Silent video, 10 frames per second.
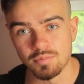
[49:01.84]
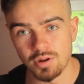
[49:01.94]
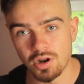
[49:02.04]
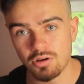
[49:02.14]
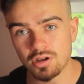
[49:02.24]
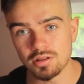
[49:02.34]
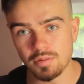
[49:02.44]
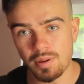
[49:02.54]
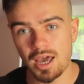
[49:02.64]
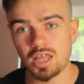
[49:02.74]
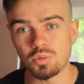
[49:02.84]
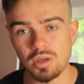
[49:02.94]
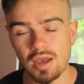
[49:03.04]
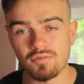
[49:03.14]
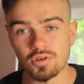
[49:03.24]
But knowing the path
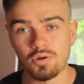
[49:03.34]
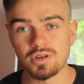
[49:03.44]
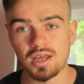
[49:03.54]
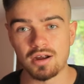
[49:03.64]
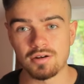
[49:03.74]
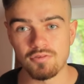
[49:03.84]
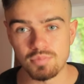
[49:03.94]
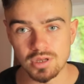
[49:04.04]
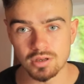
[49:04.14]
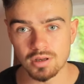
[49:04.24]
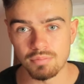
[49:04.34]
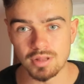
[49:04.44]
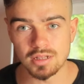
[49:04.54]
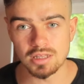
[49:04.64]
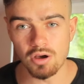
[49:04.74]
we have to go down of being
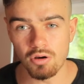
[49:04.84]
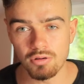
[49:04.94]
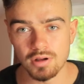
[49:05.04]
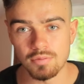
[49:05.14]
completely out,